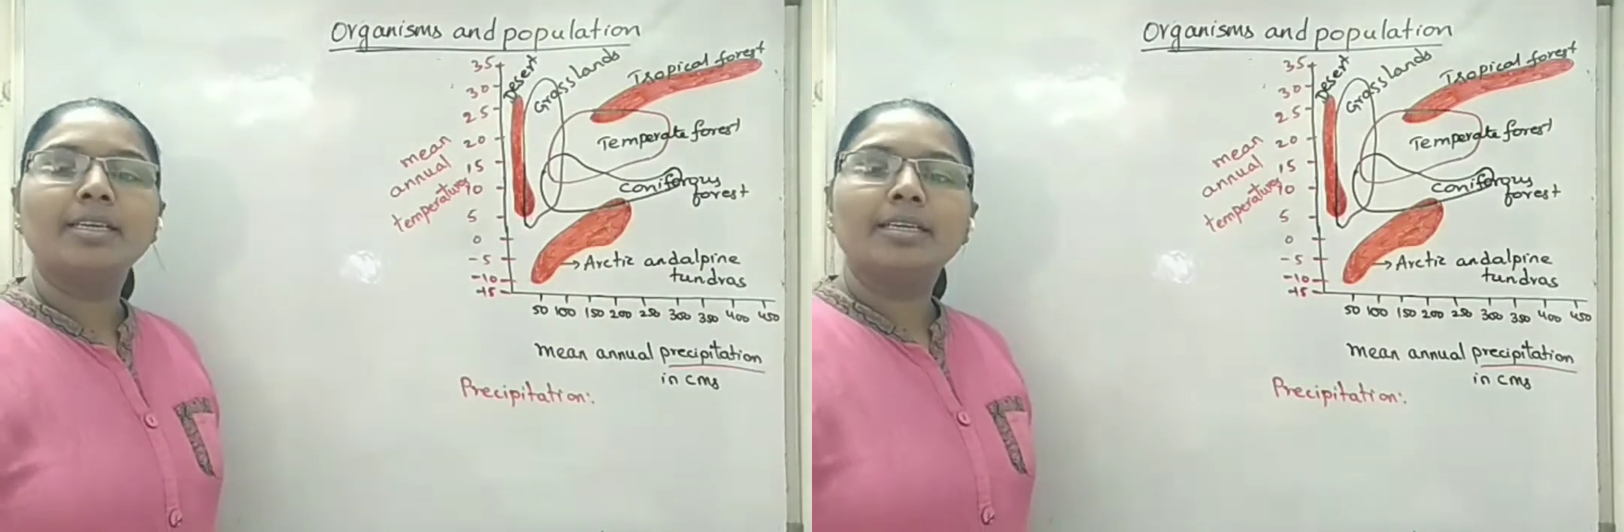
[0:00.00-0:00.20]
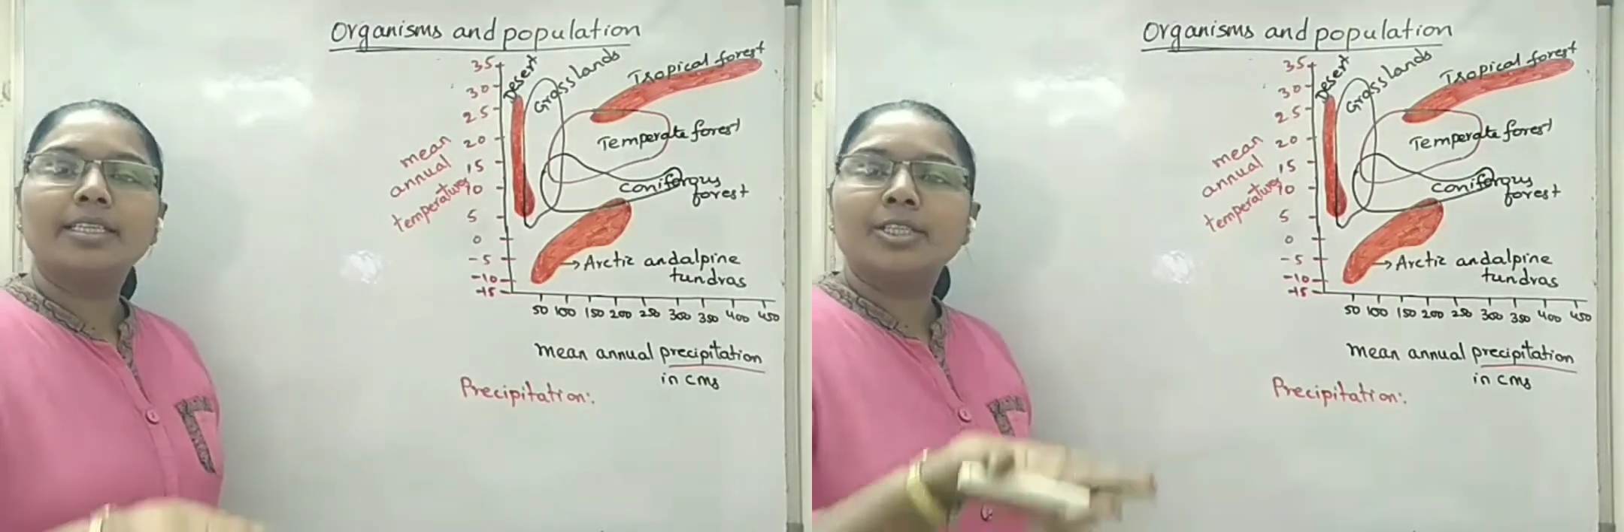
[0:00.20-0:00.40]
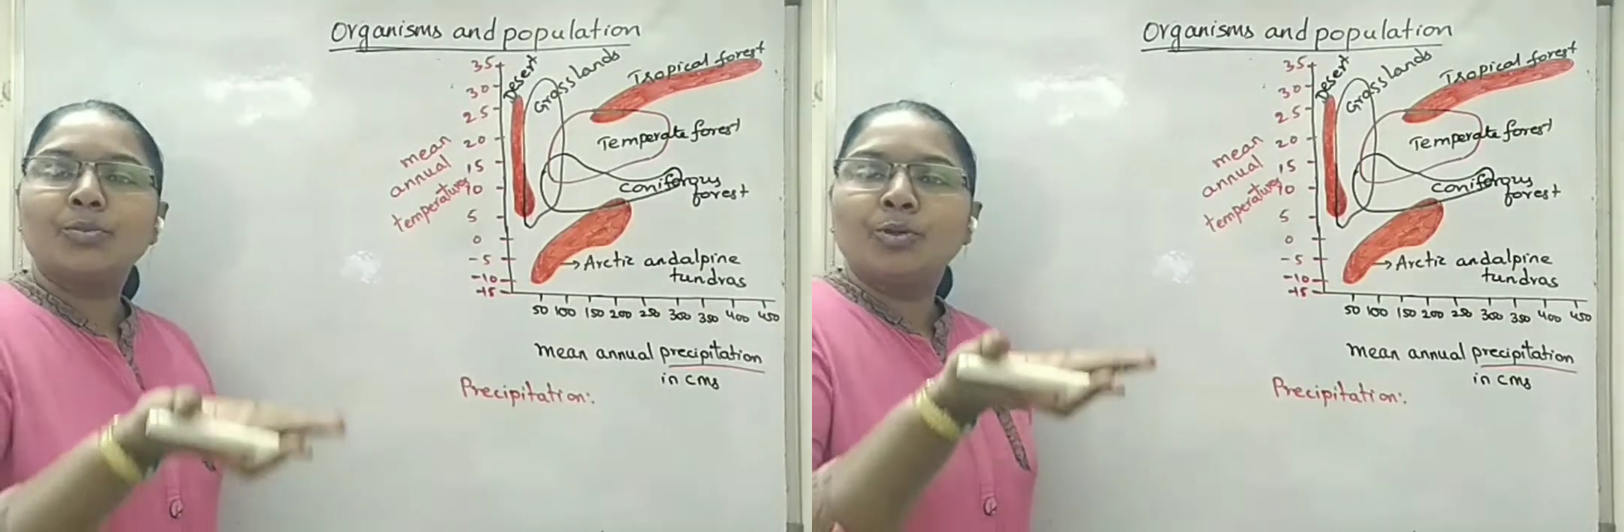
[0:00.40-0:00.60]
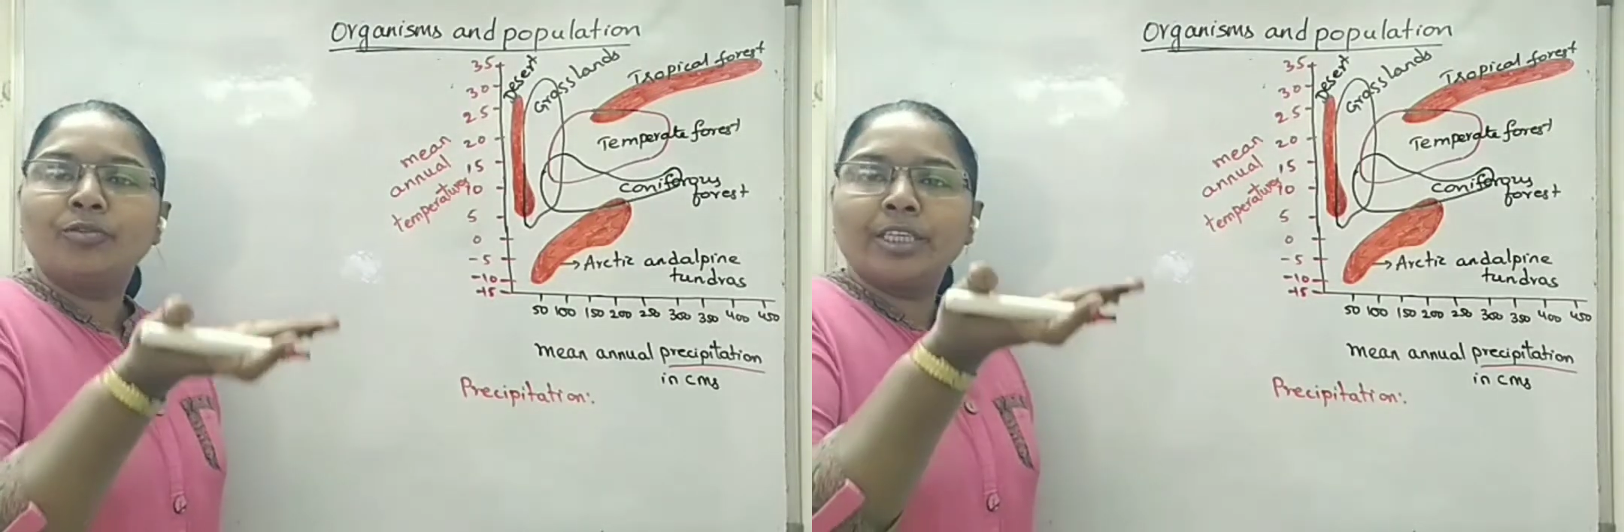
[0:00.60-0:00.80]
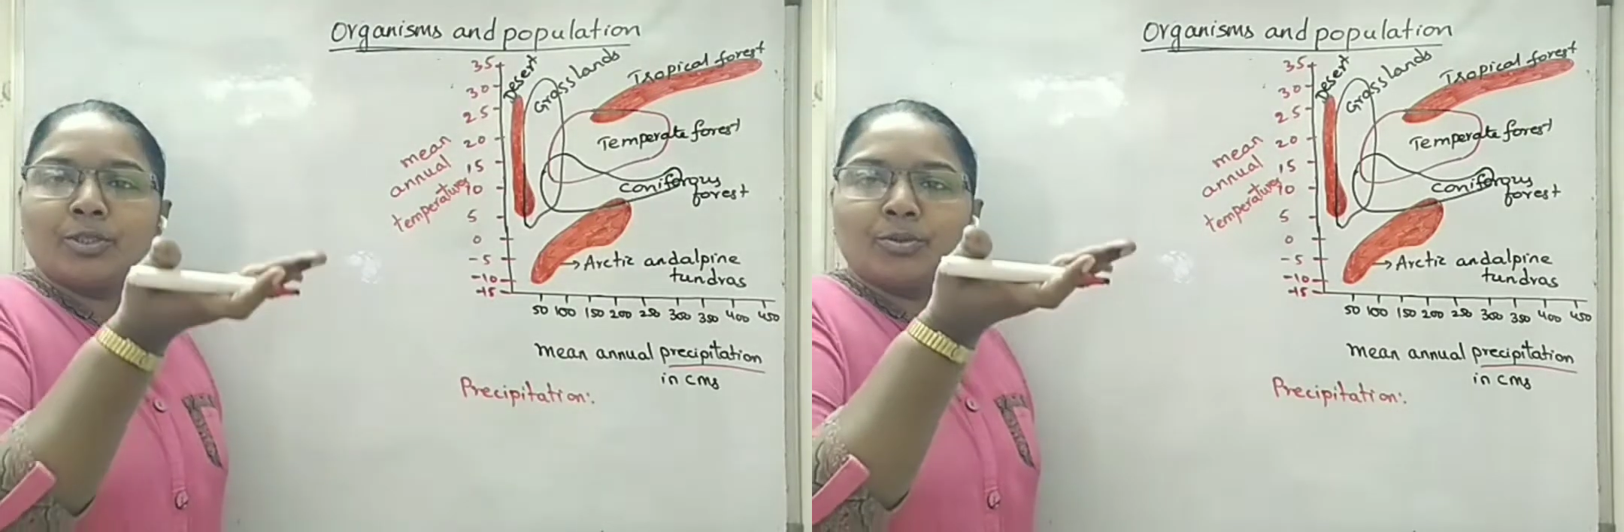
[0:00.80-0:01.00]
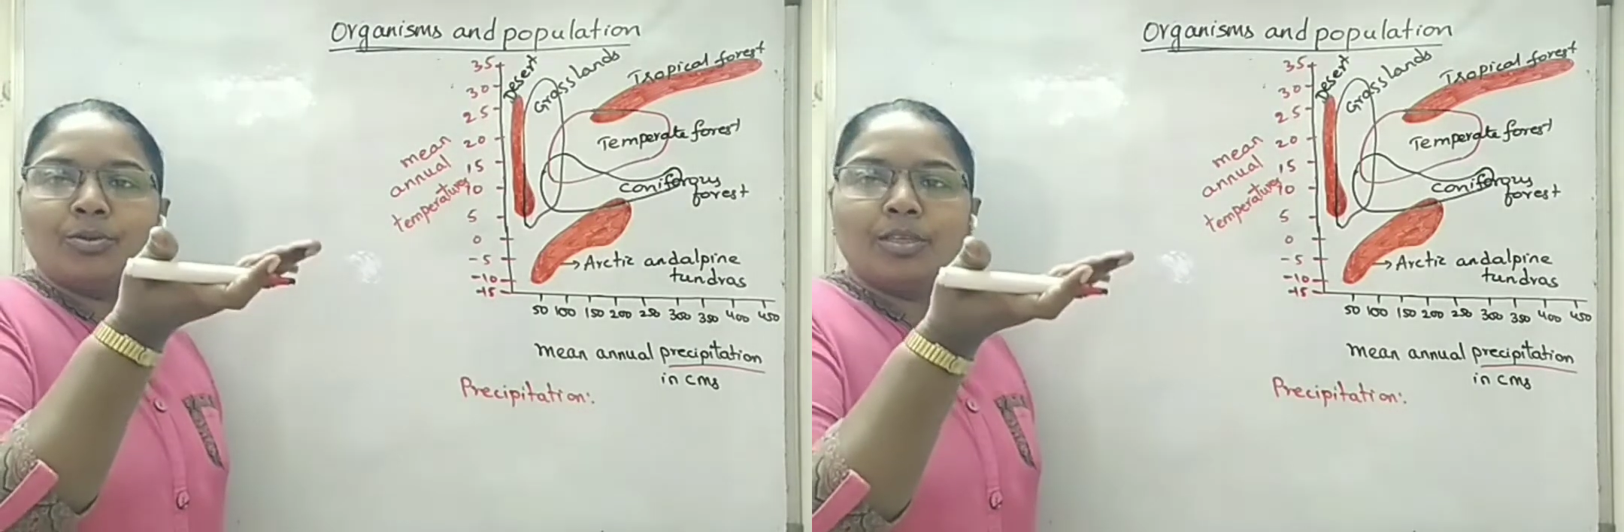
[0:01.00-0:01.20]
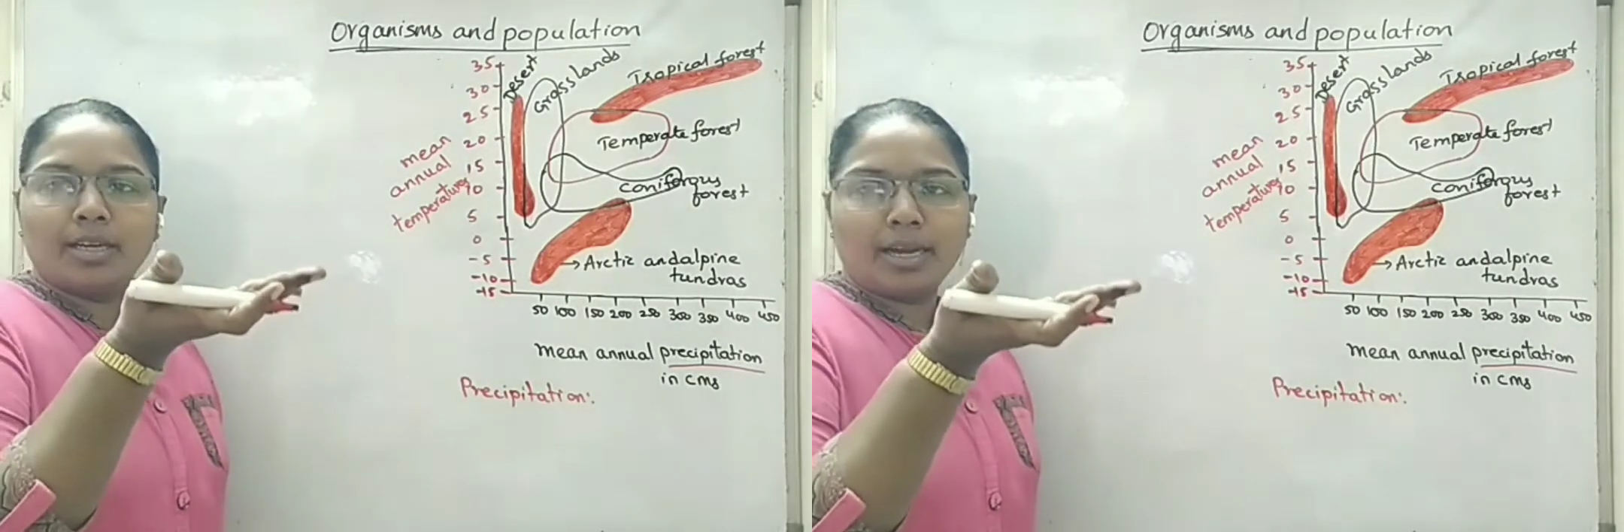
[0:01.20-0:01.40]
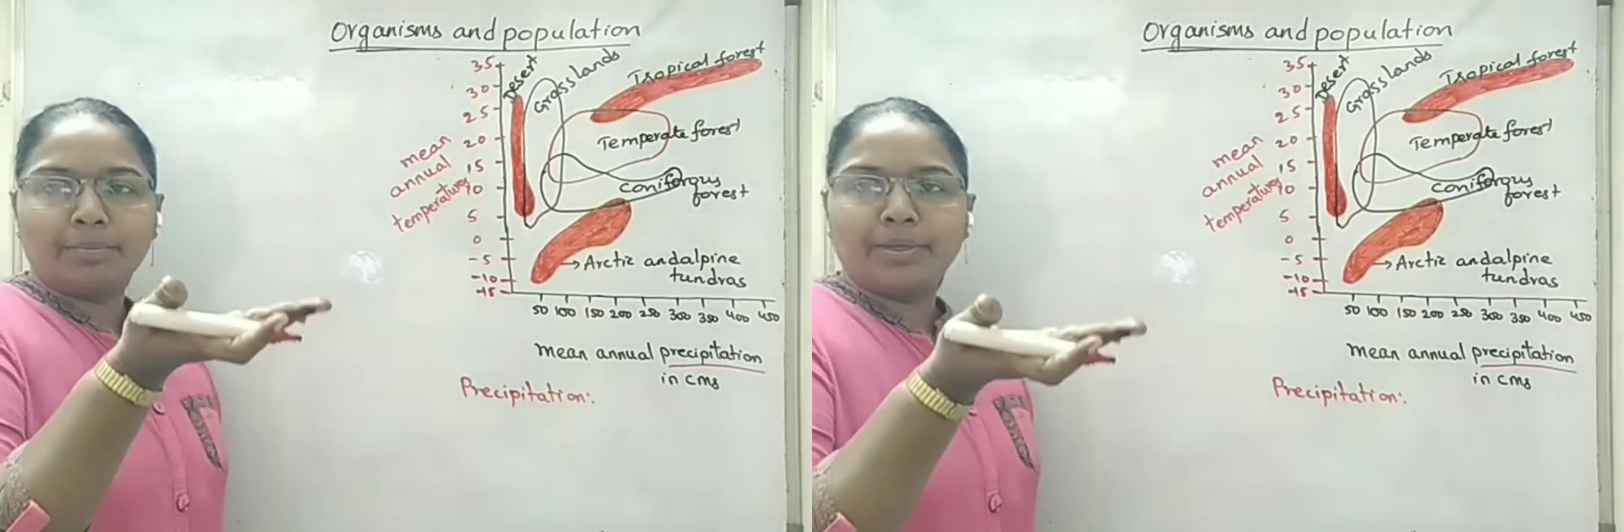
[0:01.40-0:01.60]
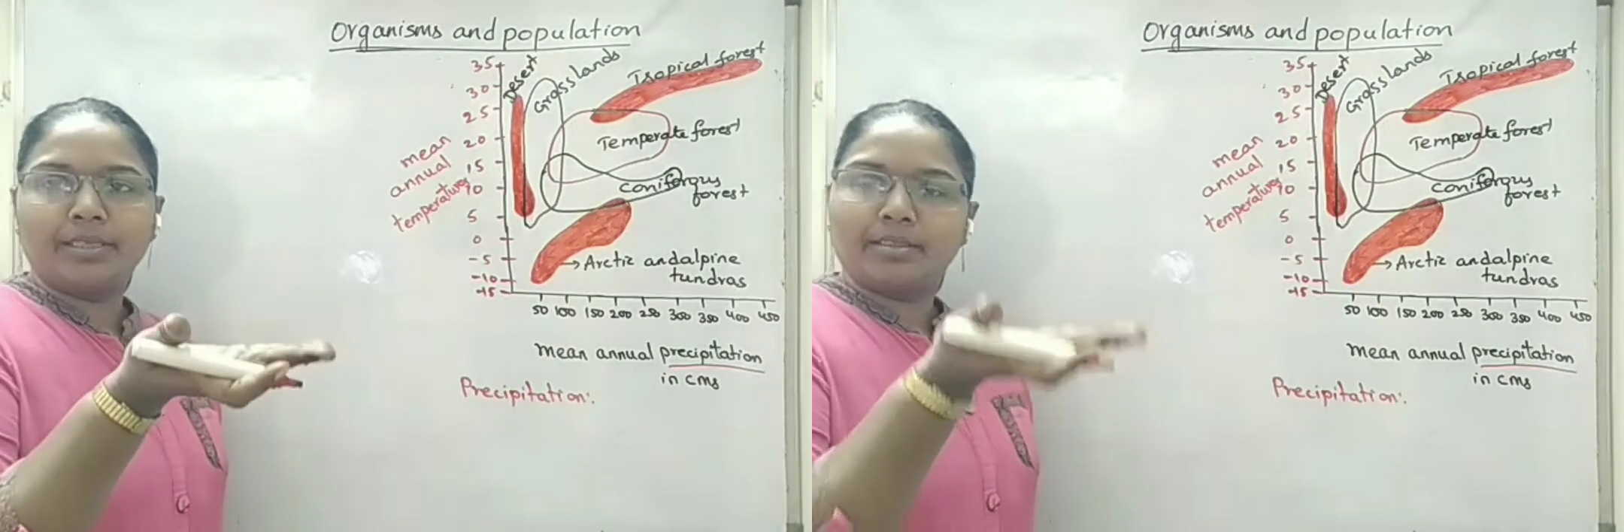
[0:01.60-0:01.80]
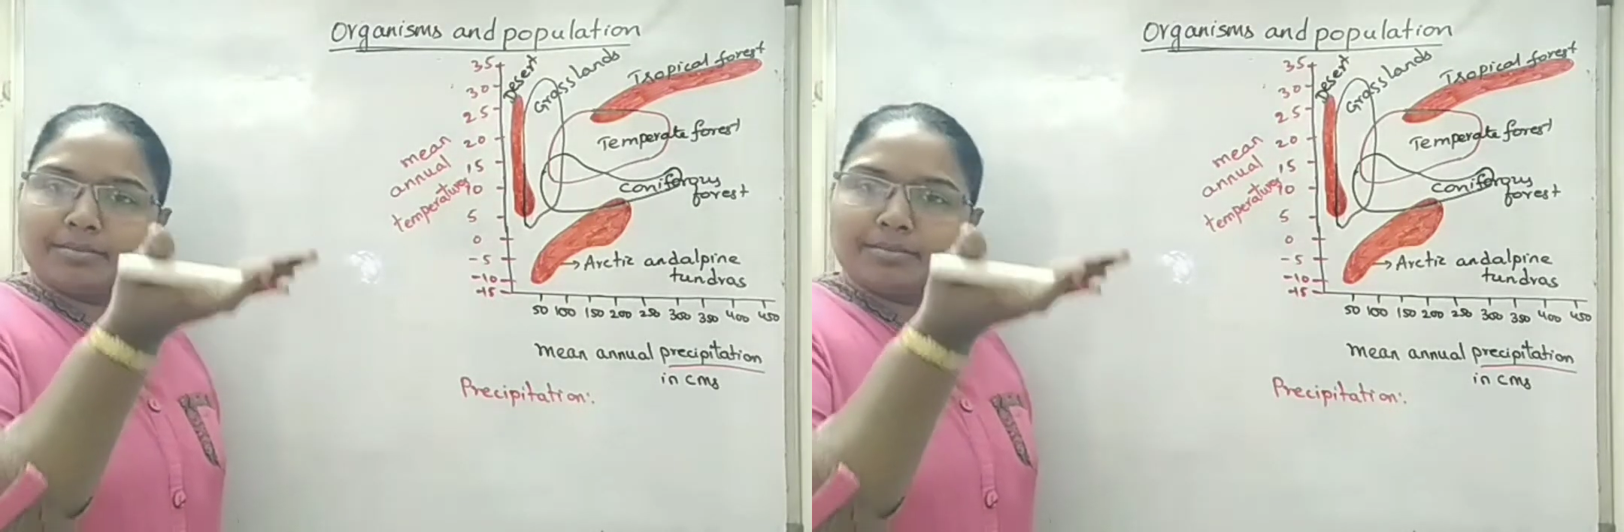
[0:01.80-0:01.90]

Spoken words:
it is moving to upper,